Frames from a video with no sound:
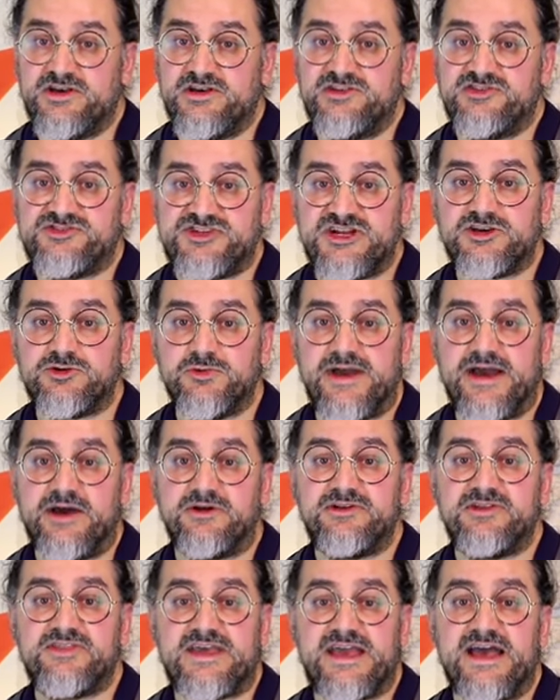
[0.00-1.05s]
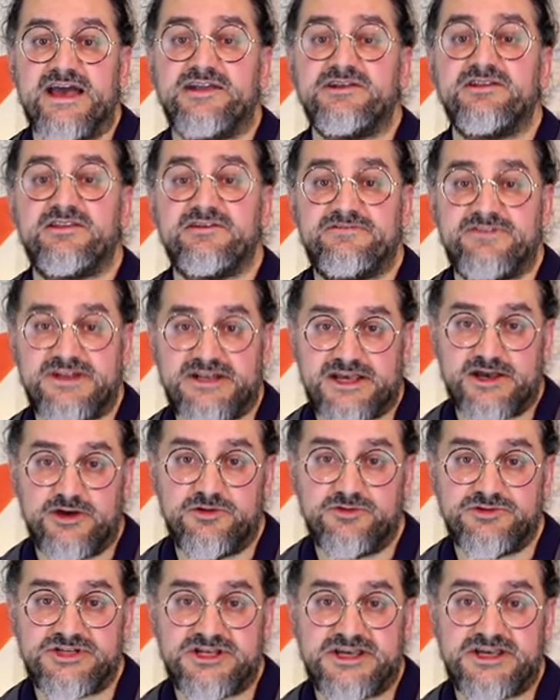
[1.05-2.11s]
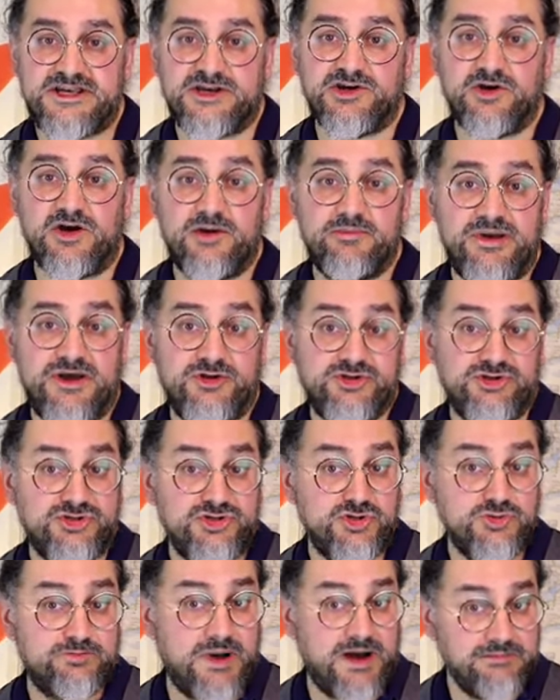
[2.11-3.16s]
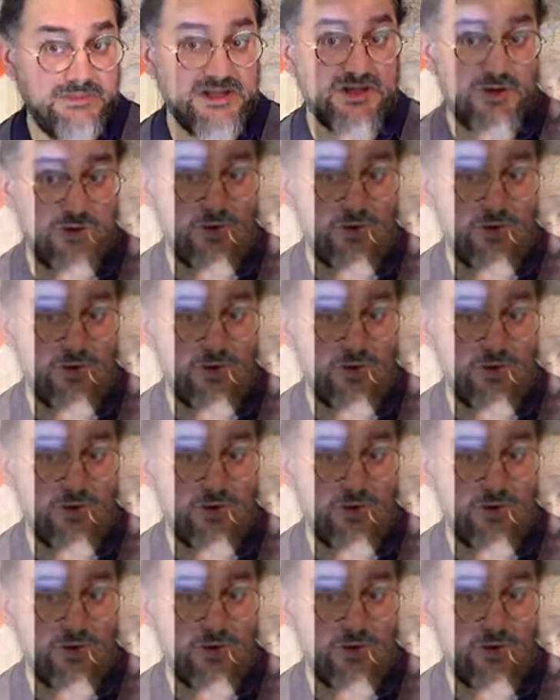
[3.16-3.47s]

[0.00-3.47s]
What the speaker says: stick around at the end of the video to hear about a new public